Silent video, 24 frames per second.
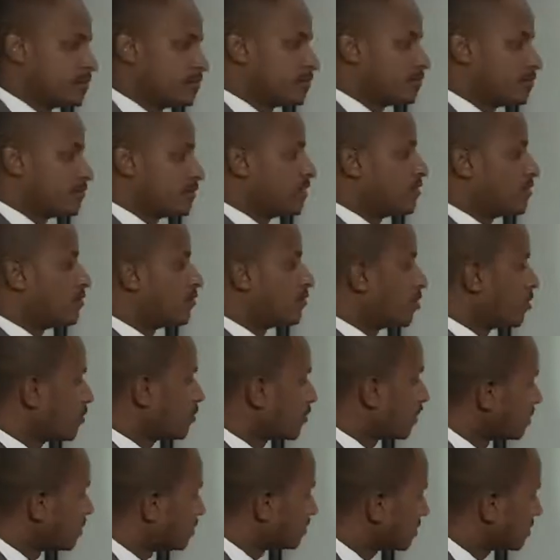The
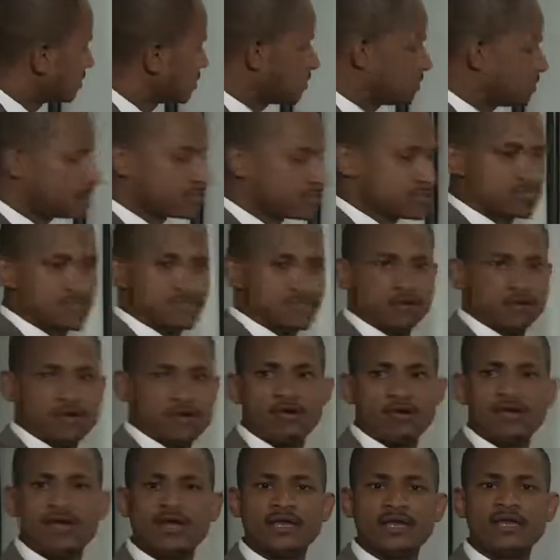homologous series,
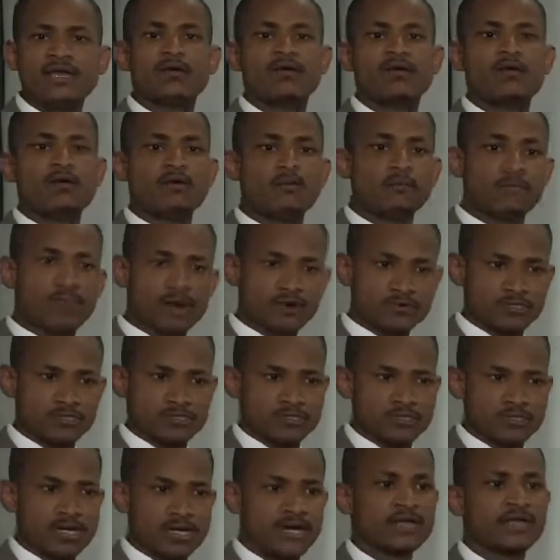organic
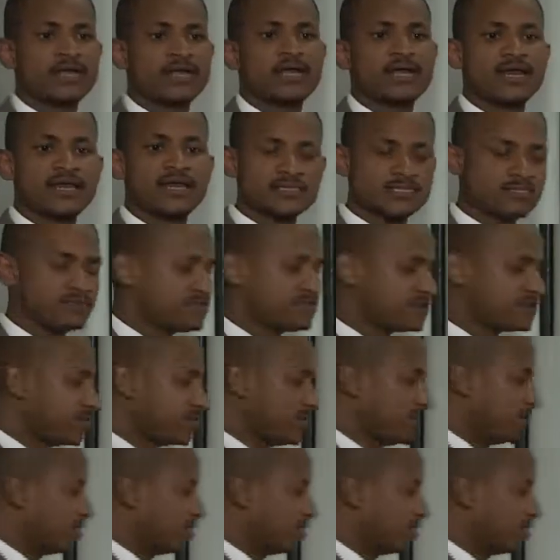compounds are classified.